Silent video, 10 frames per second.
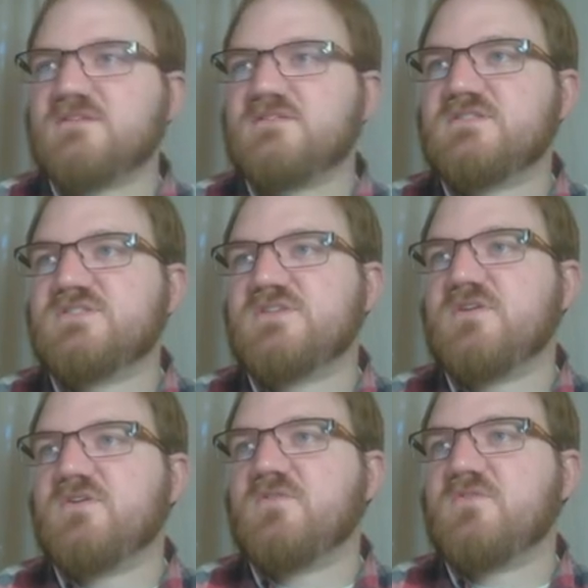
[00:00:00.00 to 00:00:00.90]

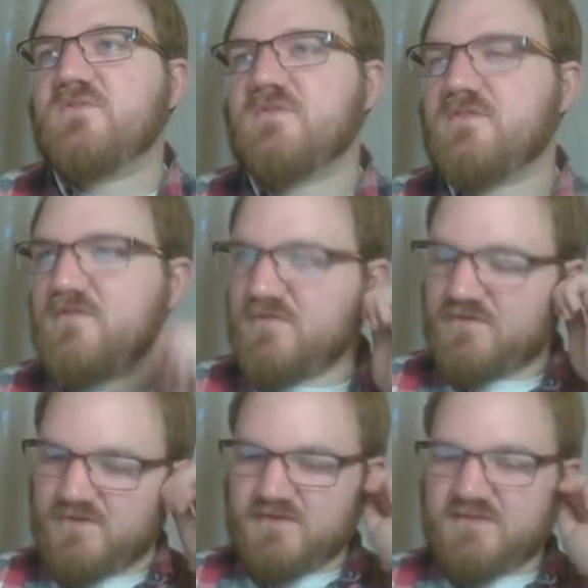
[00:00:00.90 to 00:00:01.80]
So
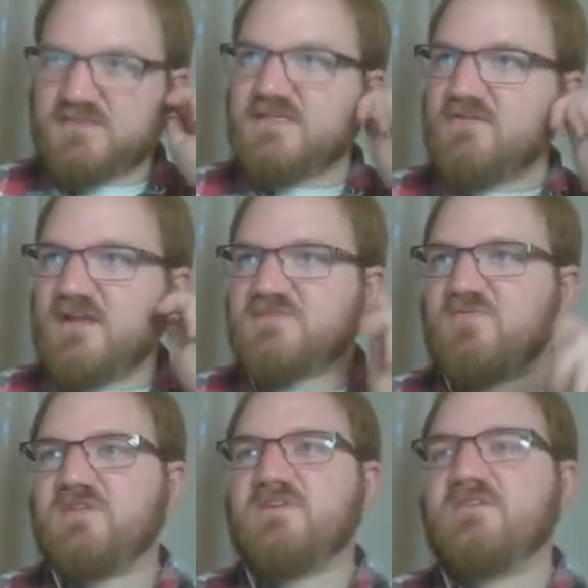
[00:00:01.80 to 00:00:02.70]
center line is
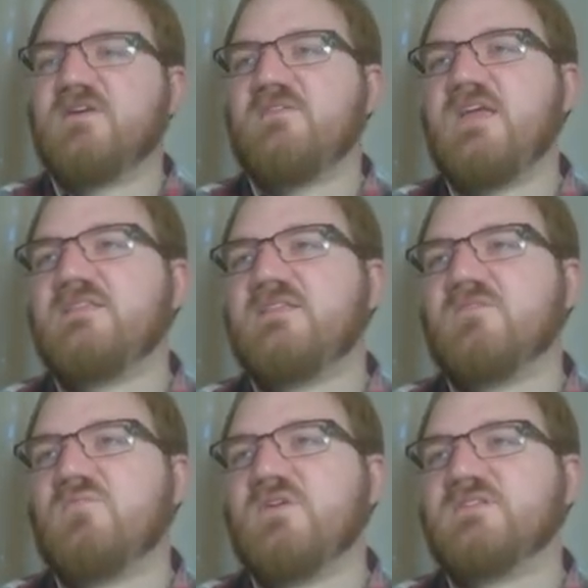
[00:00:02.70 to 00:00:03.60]

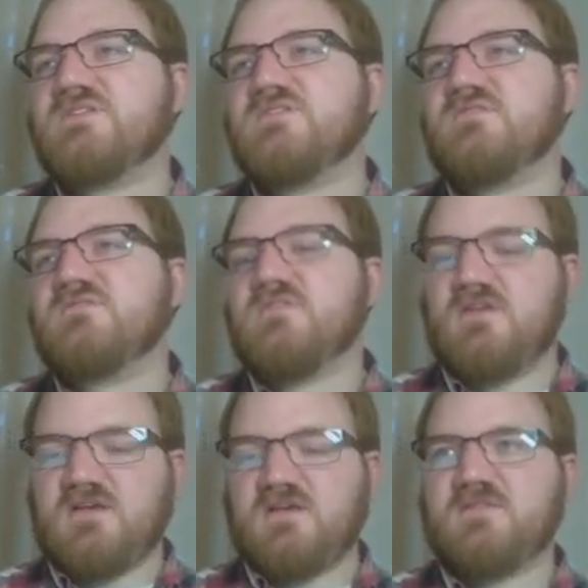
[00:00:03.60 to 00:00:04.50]
0.558.
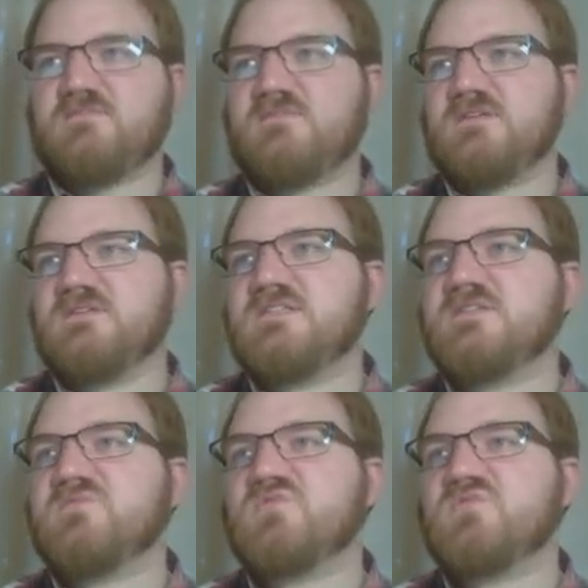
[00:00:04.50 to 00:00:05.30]
The distance